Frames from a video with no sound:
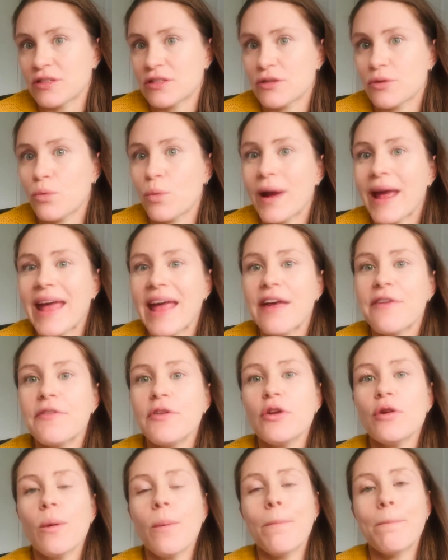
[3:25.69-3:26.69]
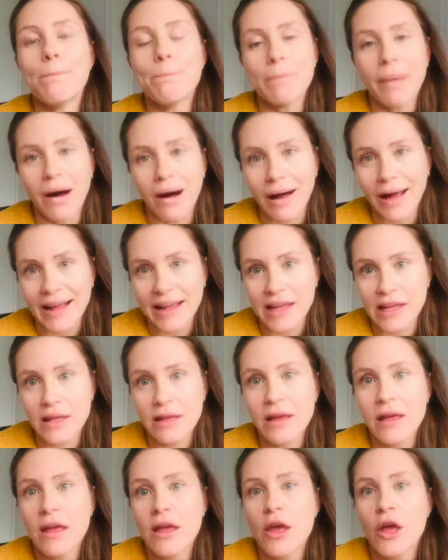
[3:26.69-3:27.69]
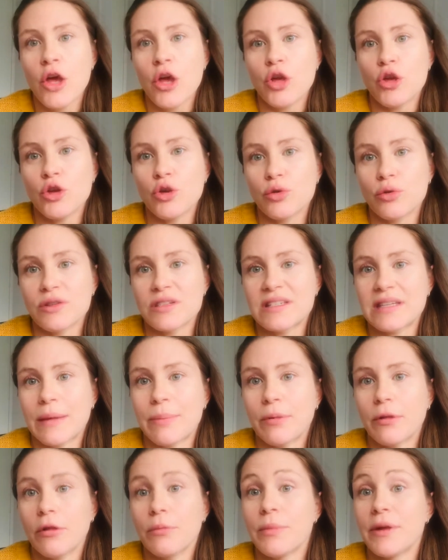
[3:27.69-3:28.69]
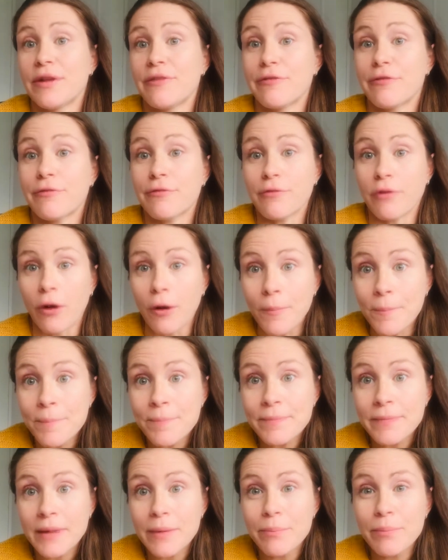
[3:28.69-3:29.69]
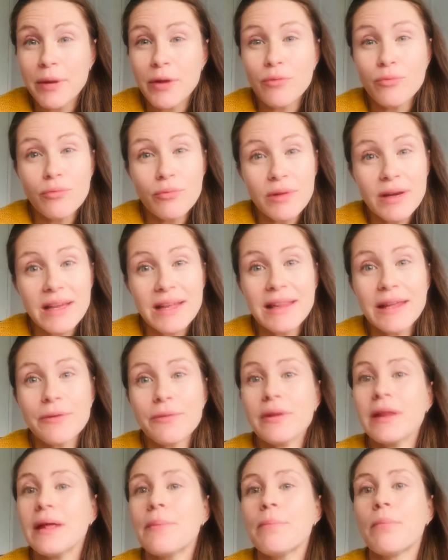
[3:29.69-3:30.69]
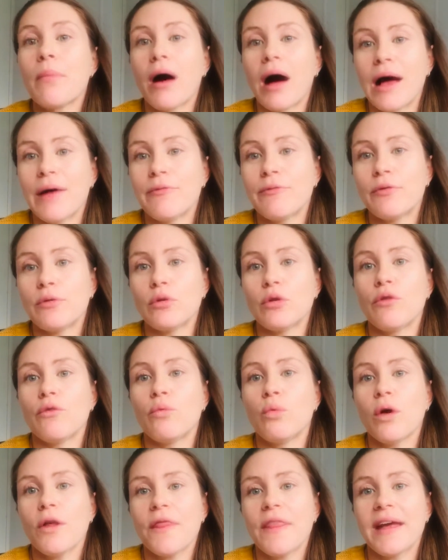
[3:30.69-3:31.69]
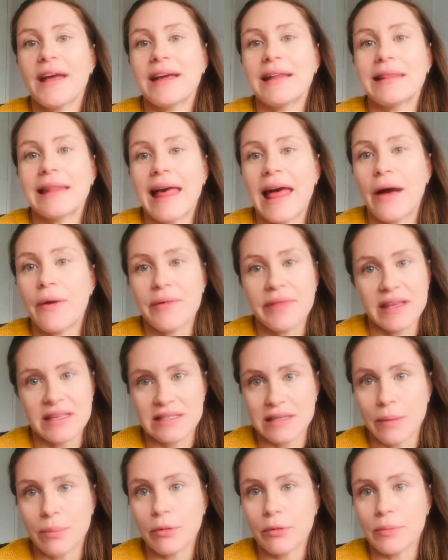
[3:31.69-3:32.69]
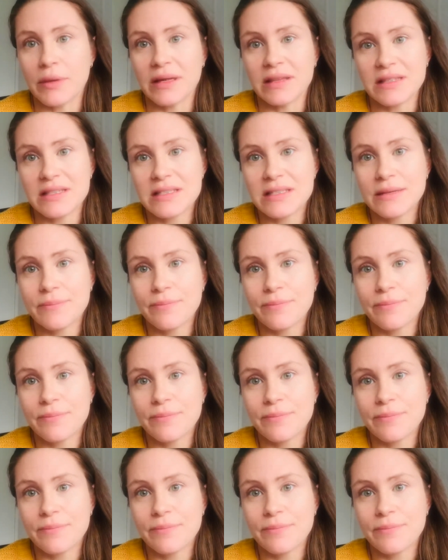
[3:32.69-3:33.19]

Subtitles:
So wherever you're buying your supplement from, be really mindful of what they allow in their supplements.